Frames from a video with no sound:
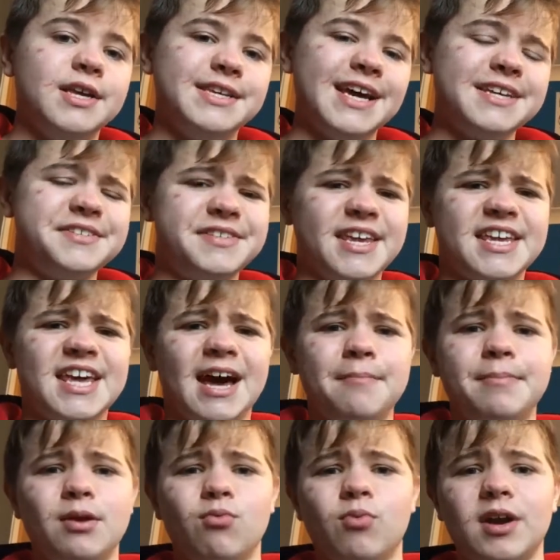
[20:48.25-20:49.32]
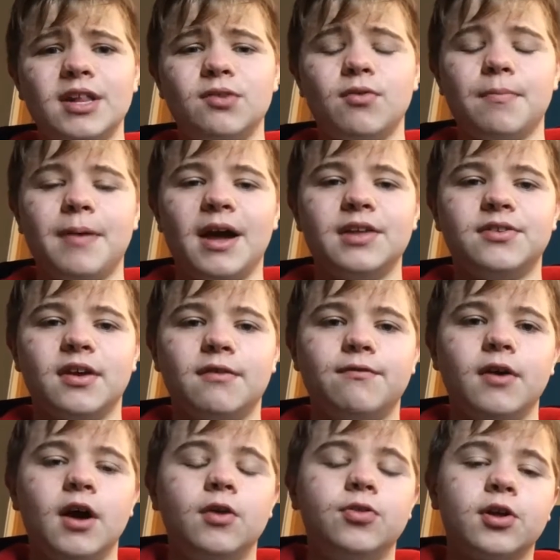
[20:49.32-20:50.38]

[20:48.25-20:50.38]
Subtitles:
Yes, they can be really repetitive.